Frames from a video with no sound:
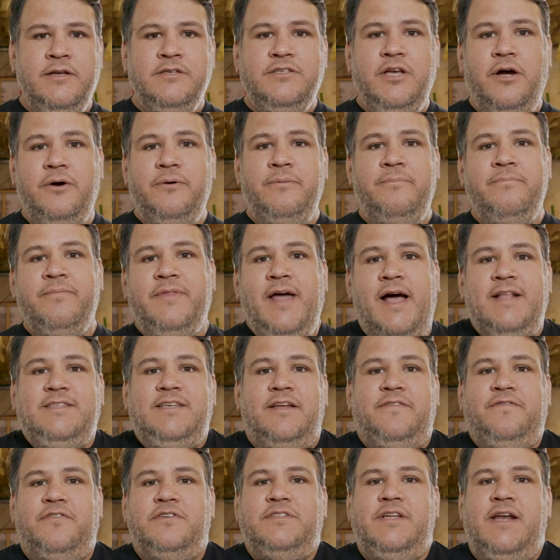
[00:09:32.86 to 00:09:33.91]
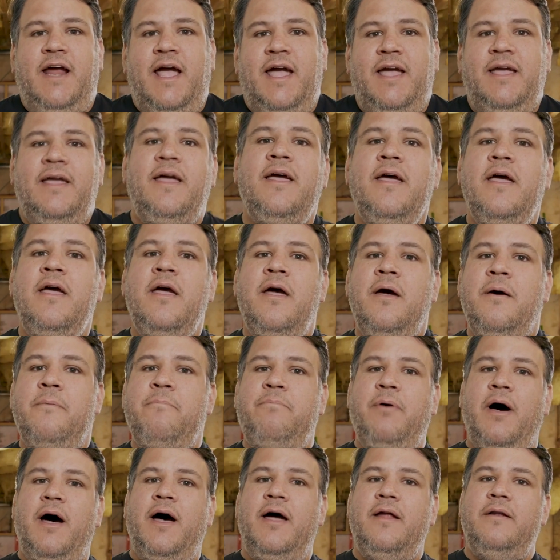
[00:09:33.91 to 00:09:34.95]
So that's it for today.
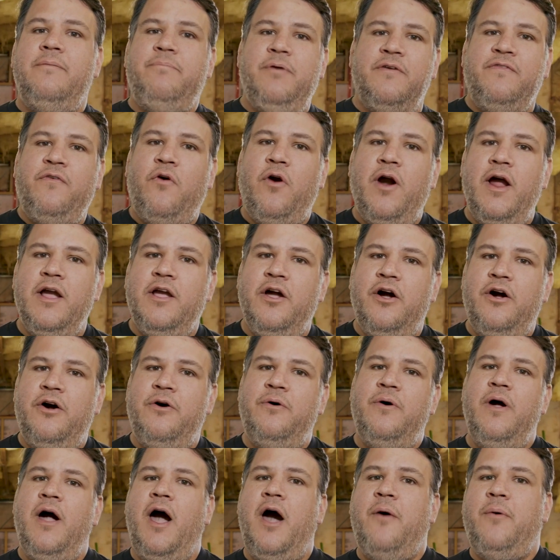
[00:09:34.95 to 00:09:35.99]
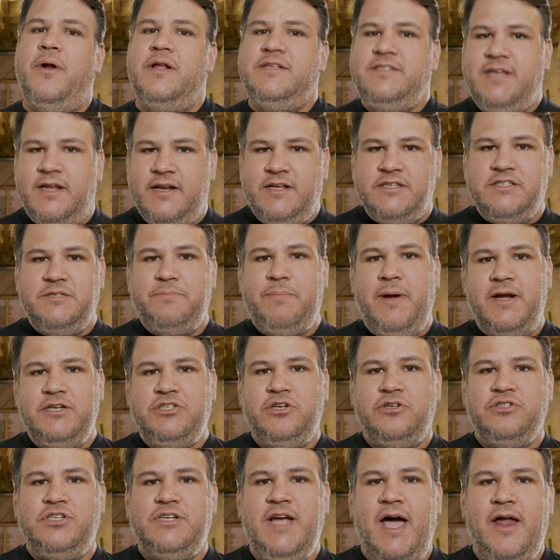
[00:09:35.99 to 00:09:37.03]
But before I go, I want to send a
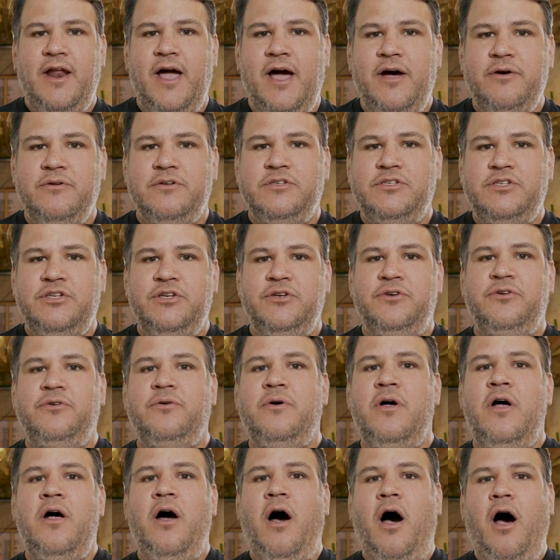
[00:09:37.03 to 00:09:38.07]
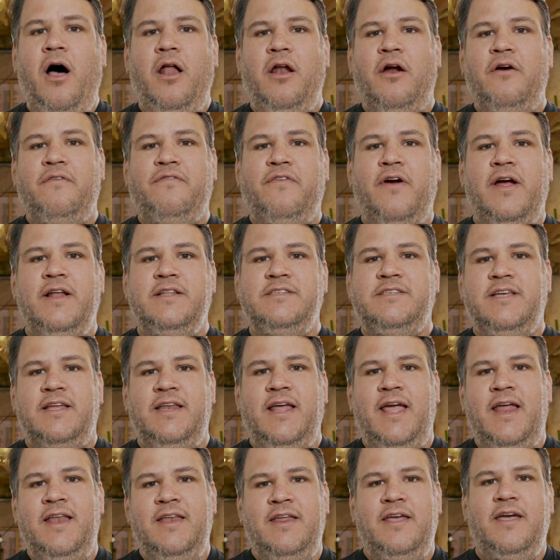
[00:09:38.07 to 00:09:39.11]
special shout out to all our friends
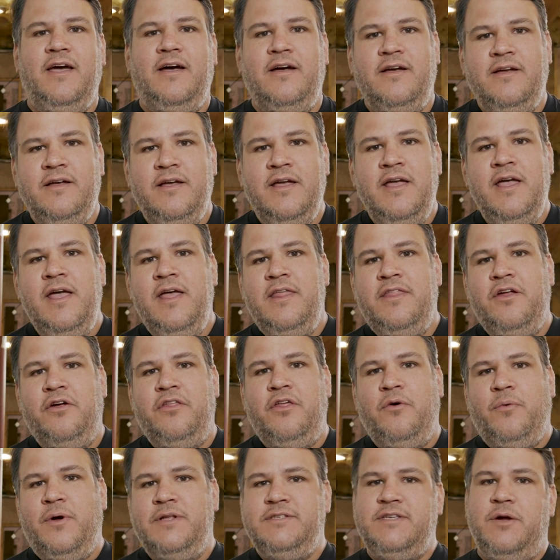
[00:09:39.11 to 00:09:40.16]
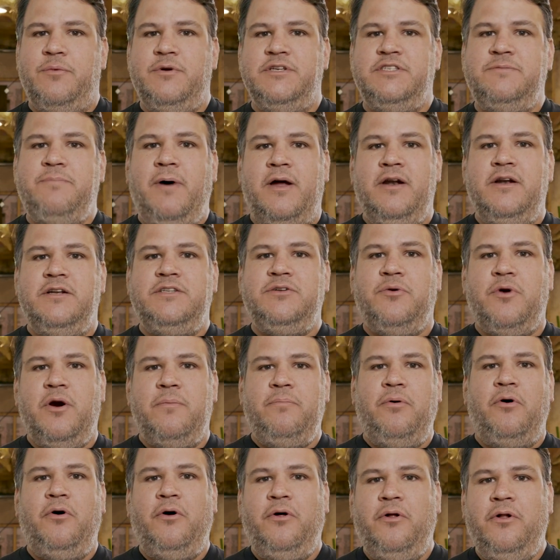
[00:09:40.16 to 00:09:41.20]
in India. They're the ones that responded to our
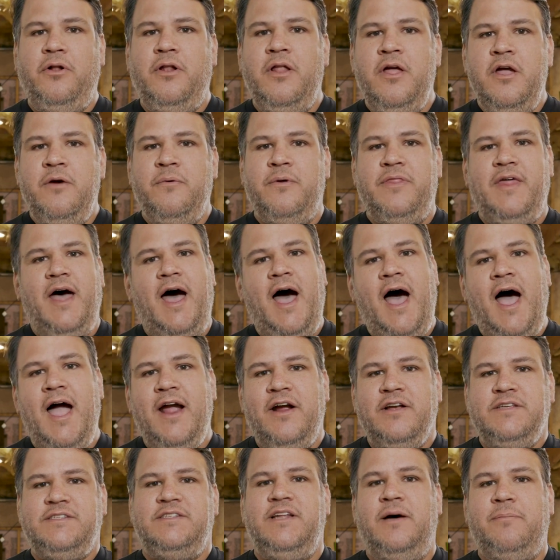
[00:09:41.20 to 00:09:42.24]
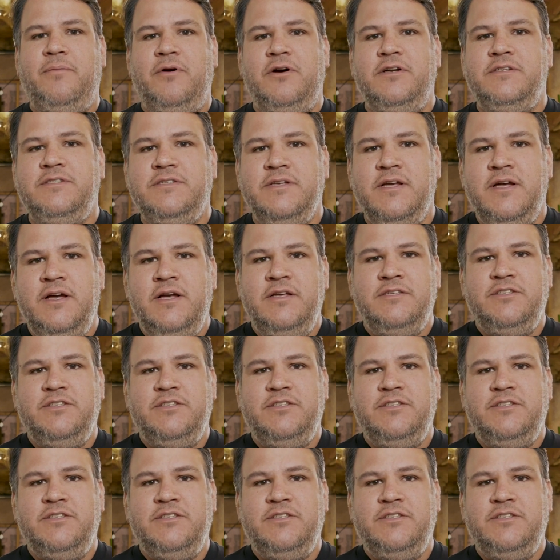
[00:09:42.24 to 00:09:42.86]
poll with the highest numbers.